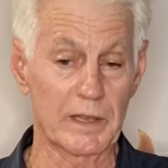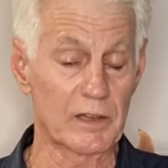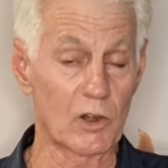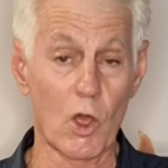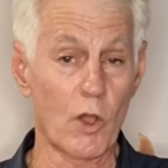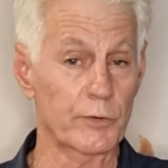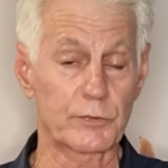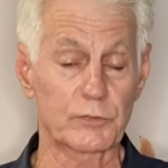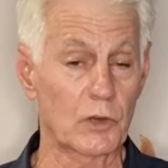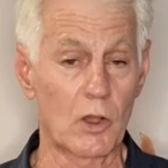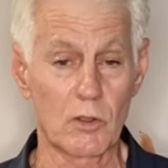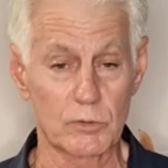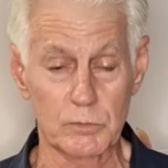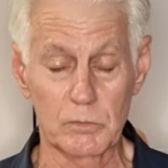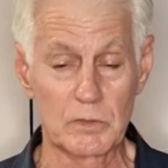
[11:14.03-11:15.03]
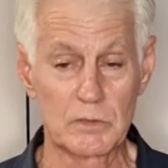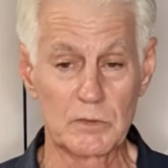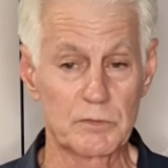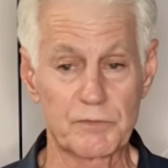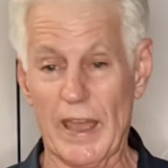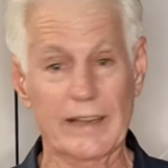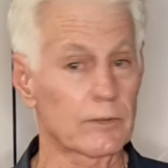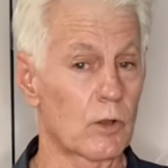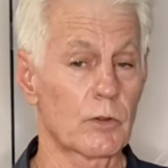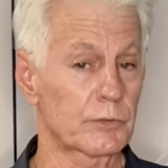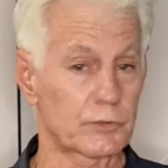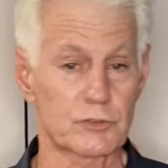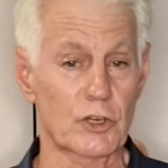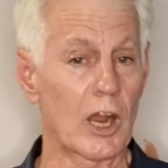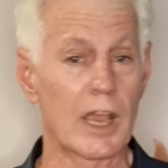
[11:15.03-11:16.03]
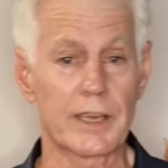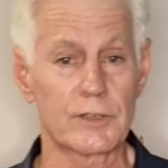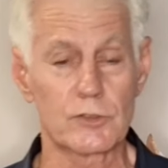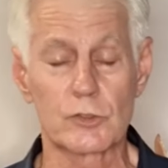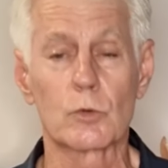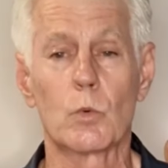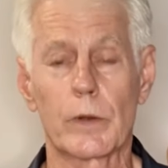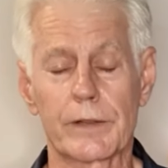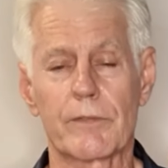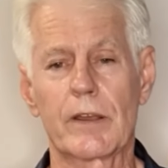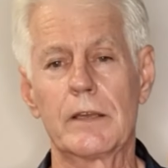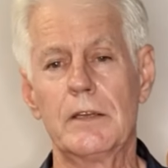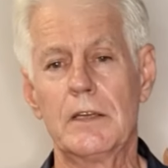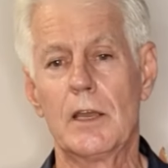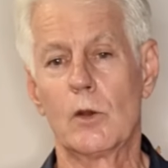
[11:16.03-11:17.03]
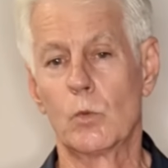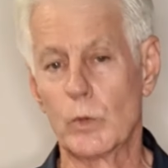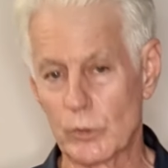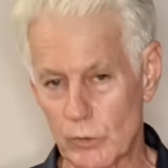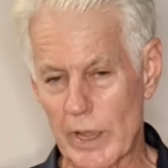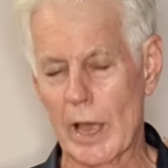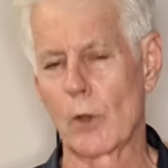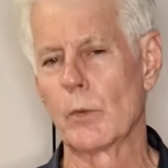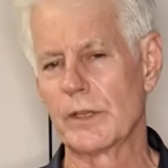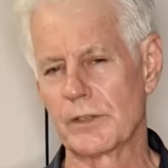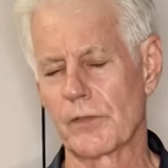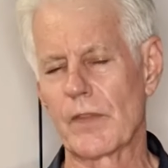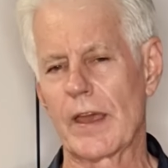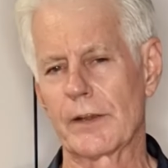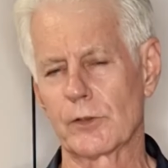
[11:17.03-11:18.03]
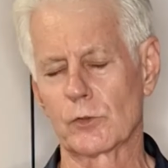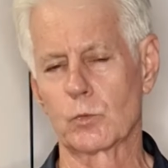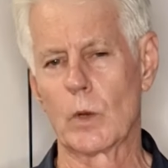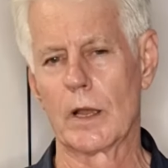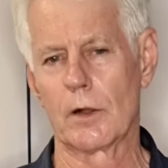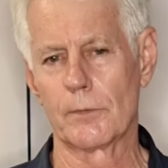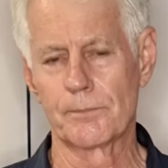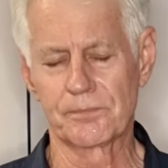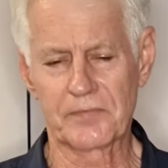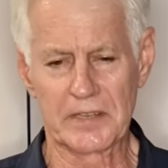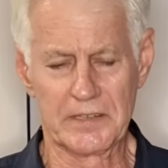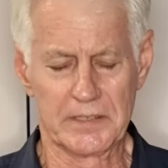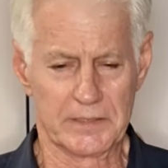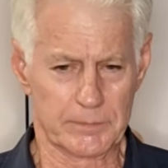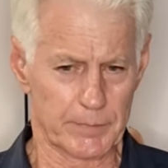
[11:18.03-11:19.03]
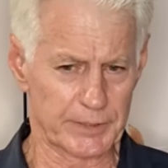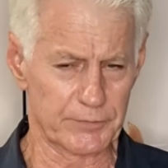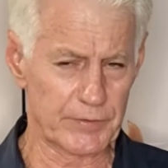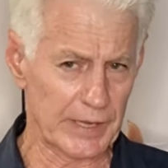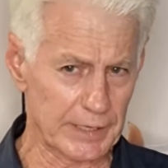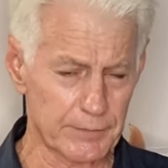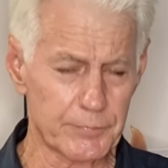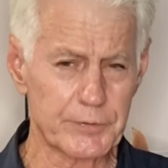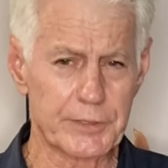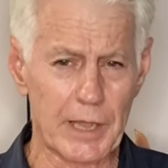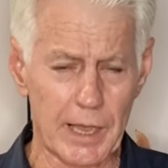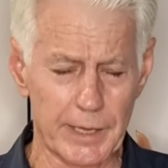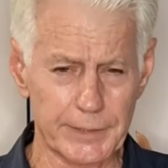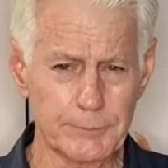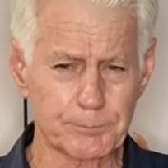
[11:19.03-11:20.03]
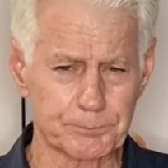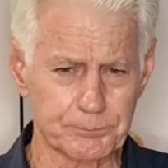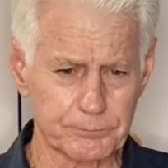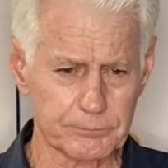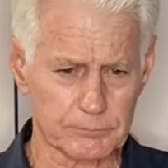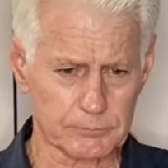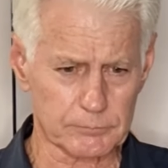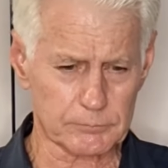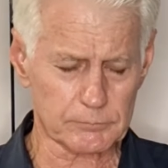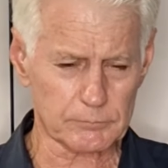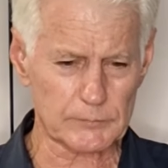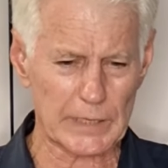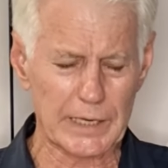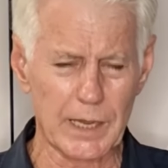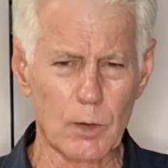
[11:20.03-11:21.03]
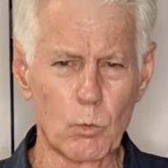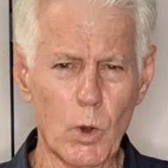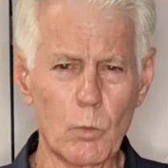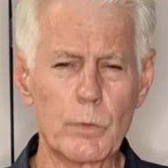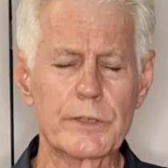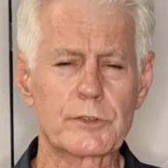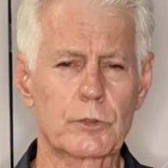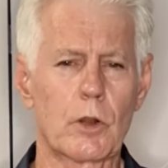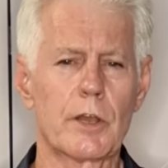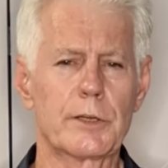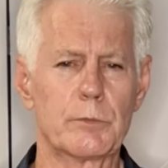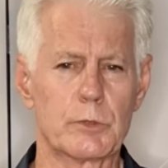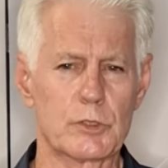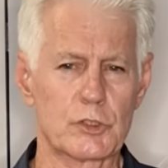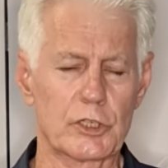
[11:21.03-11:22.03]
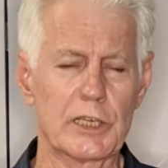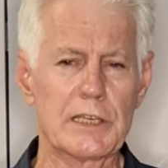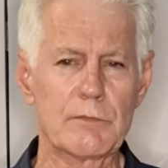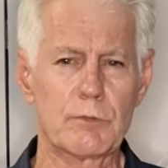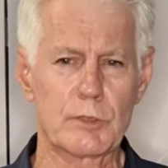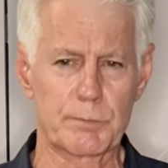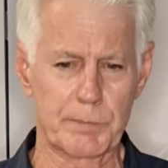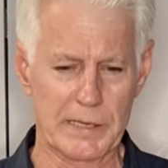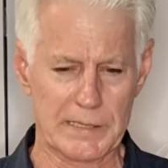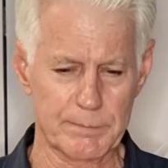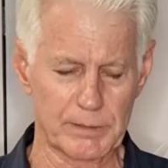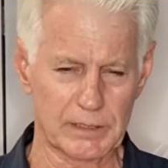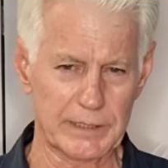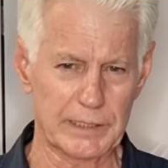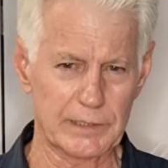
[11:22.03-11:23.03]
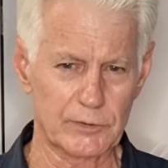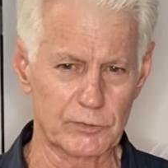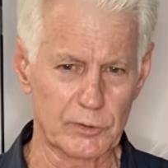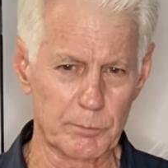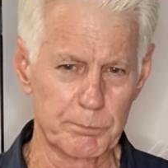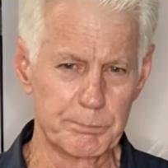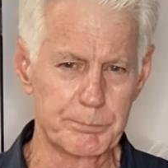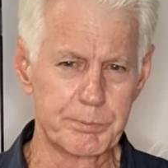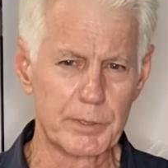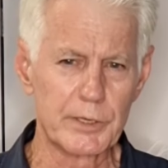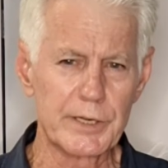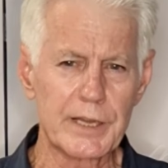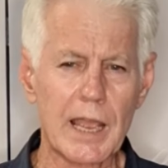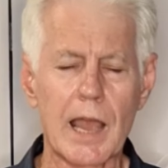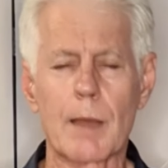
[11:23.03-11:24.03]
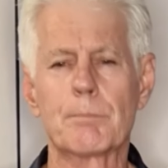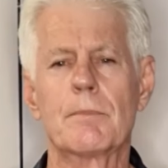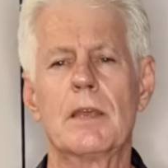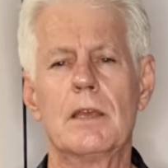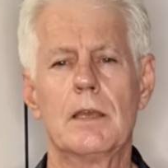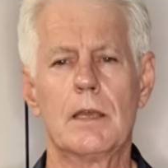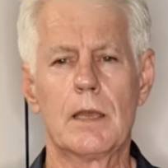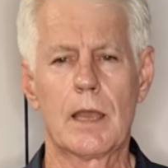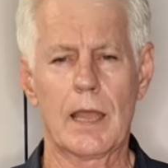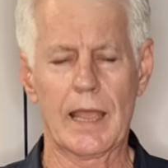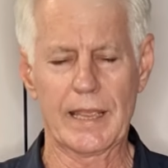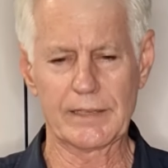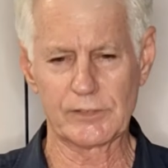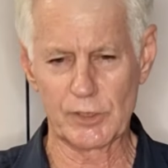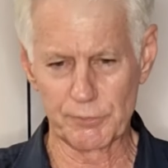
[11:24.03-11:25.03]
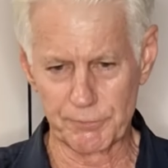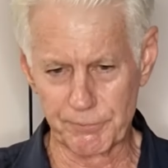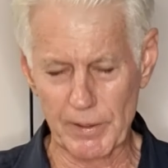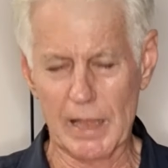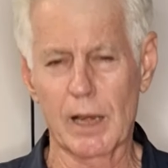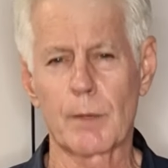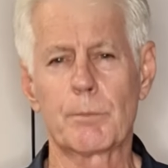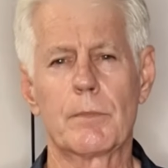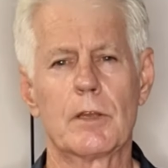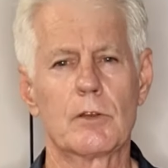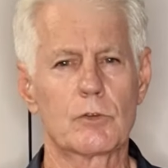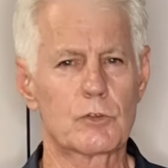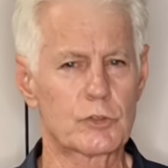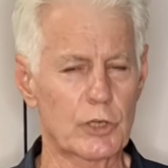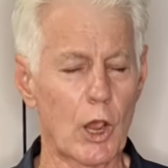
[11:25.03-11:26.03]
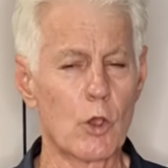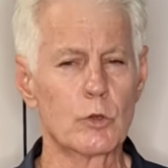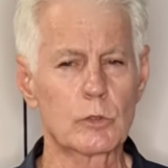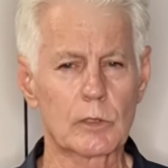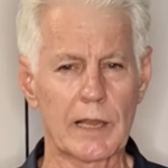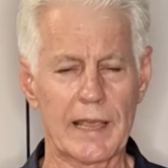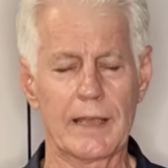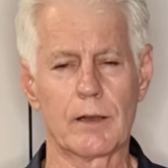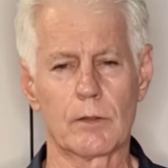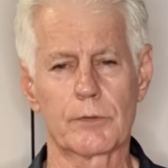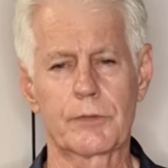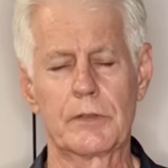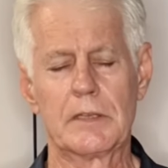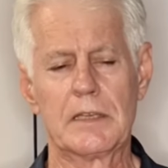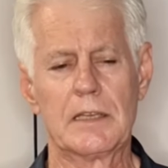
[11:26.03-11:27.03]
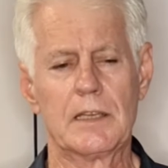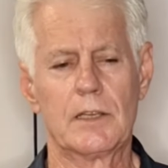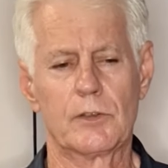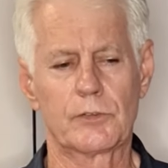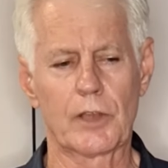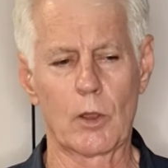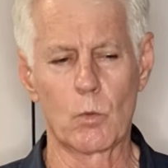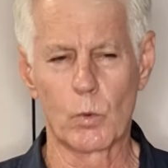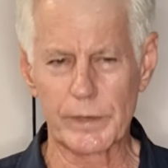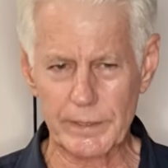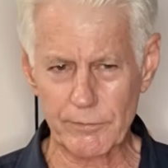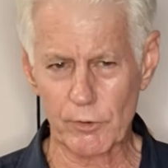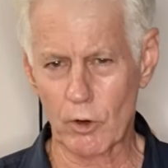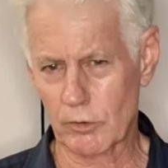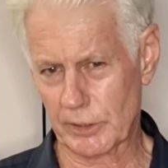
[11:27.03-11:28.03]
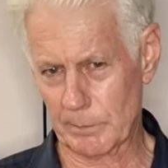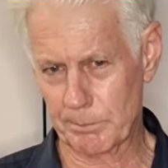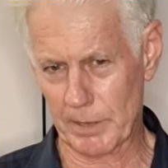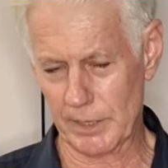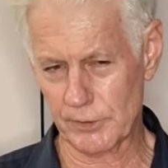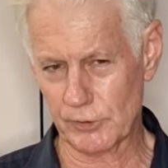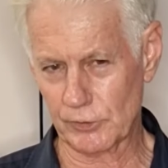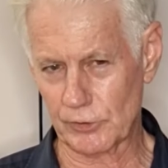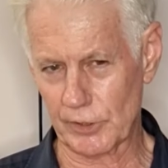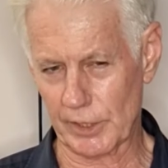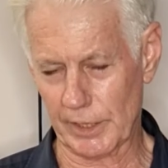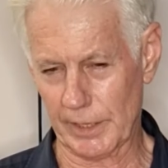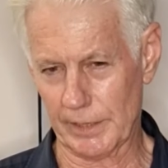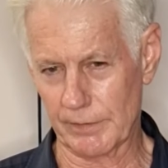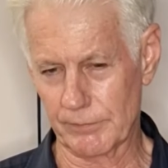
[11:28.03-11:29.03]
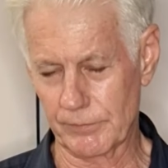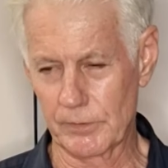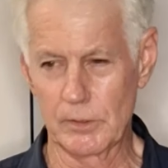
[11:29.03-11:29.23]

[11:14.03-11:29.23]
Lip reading: lifestyle, fat loss change or whatever, we'll go into that as well. But at the end of the day, what we're trying to achieve with people is to bring up and develop total health. So whatever occupation you have,